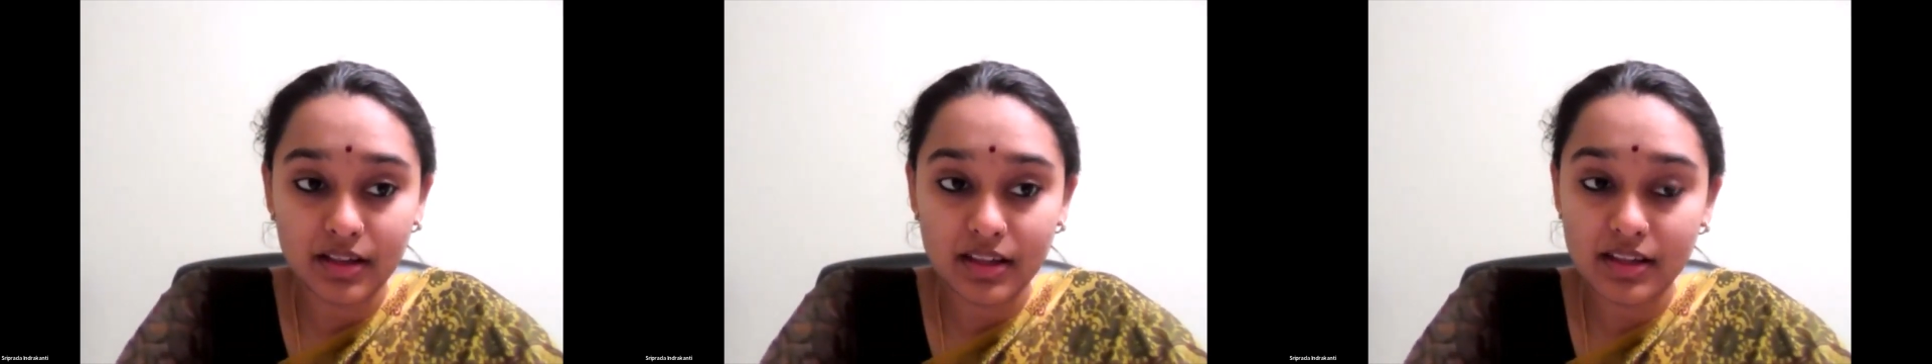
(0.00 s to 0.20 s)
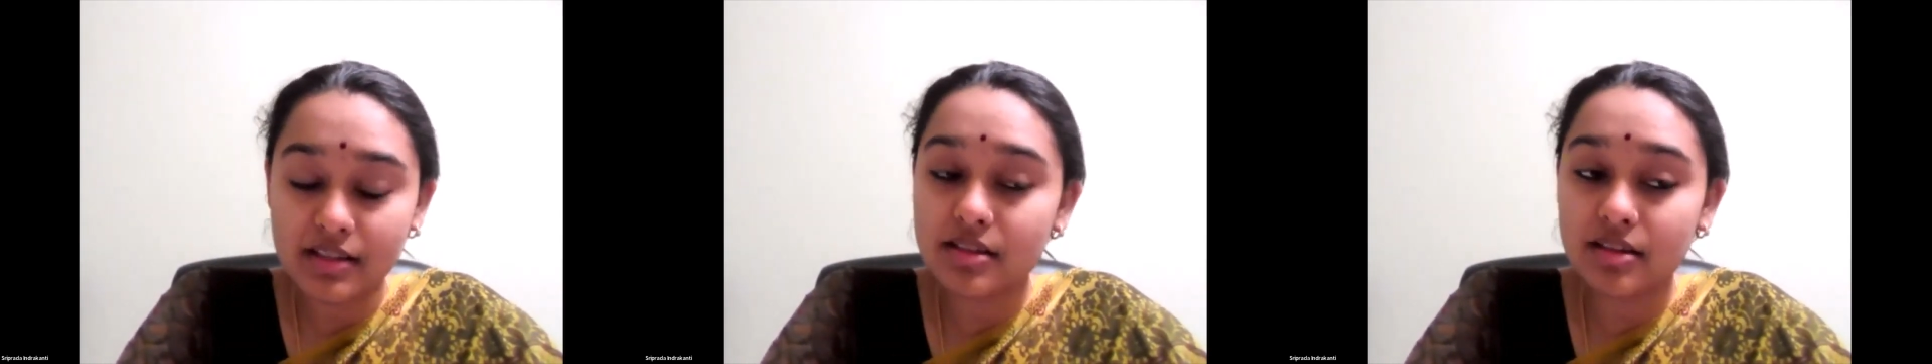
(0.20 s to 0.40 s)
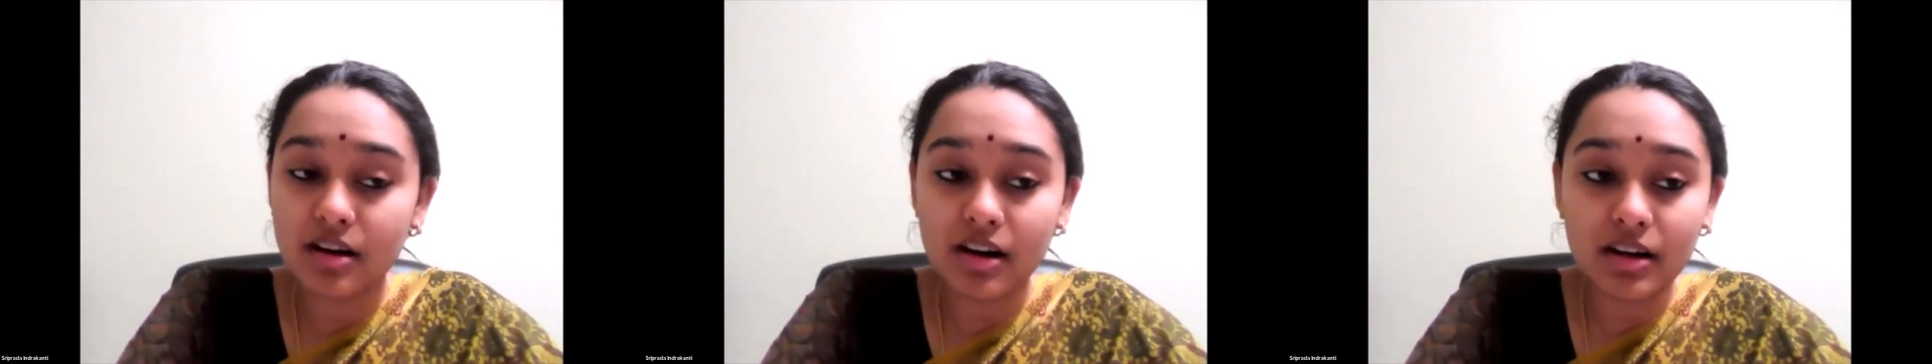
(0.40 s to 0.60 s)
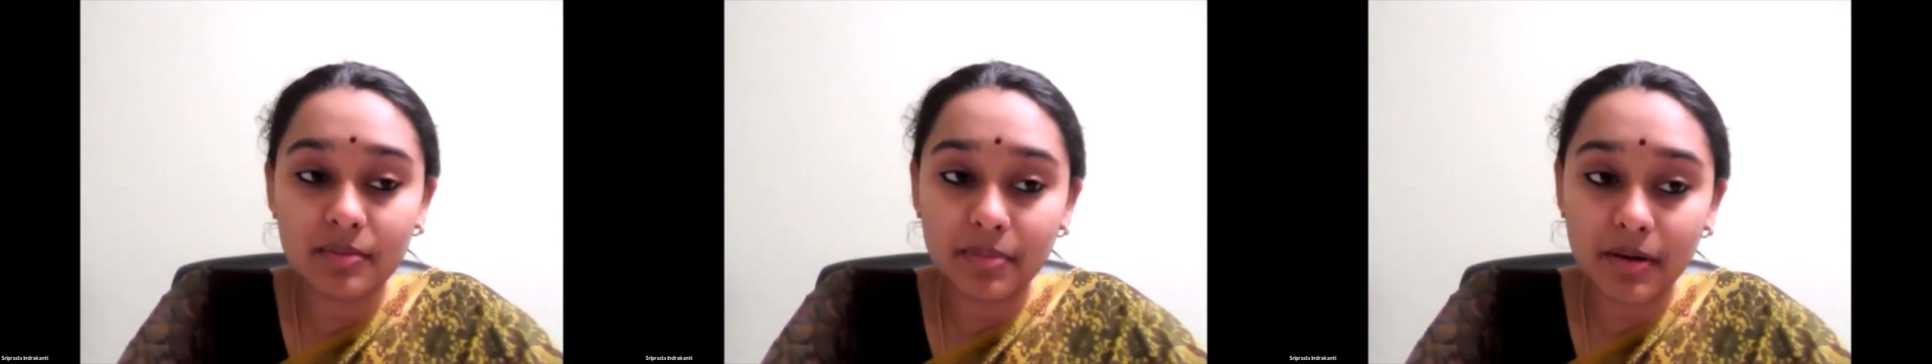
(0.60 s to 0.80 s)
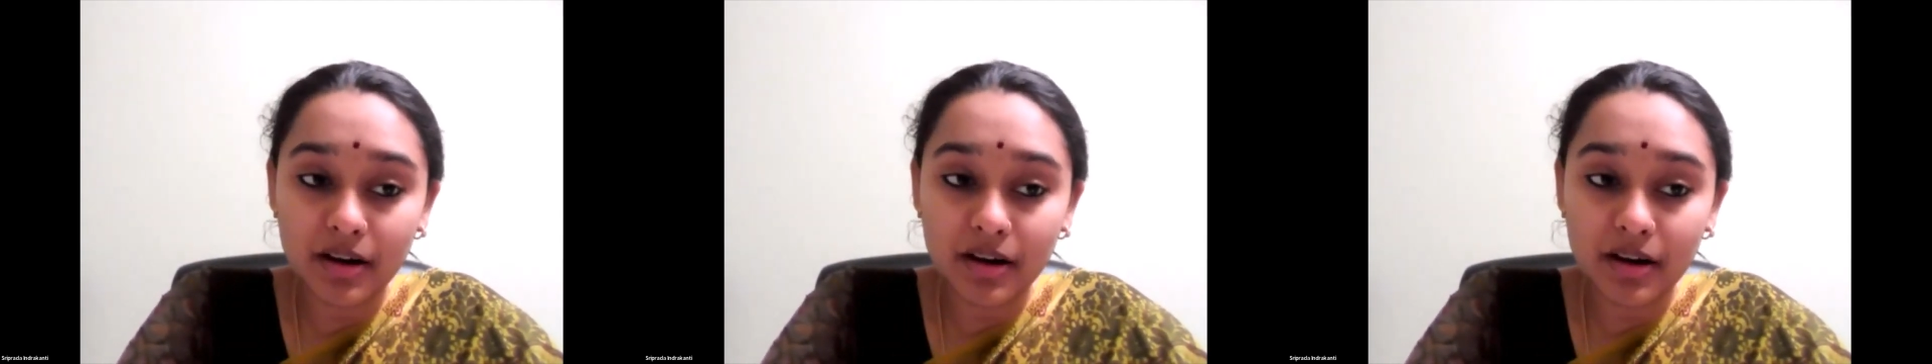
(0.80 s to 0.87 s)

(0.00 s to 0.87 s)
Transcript: It's not